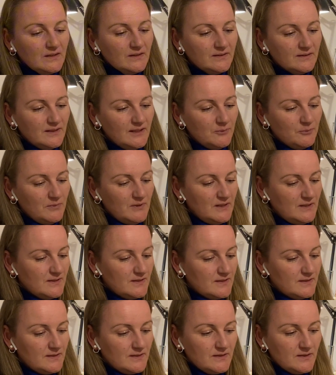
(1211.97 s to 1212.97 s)
That means
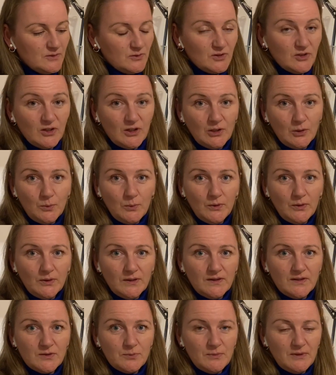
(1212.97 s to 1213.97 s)
this color work
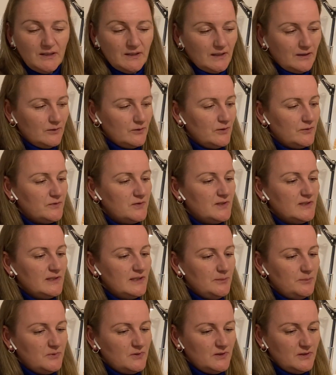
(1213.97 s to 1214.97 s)
is made out of
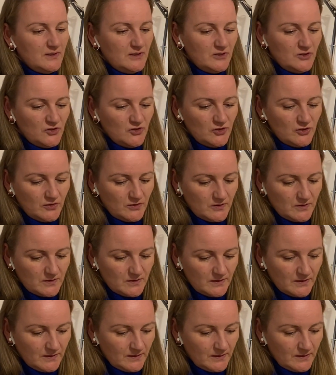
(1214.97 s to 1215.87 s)
slip stitches.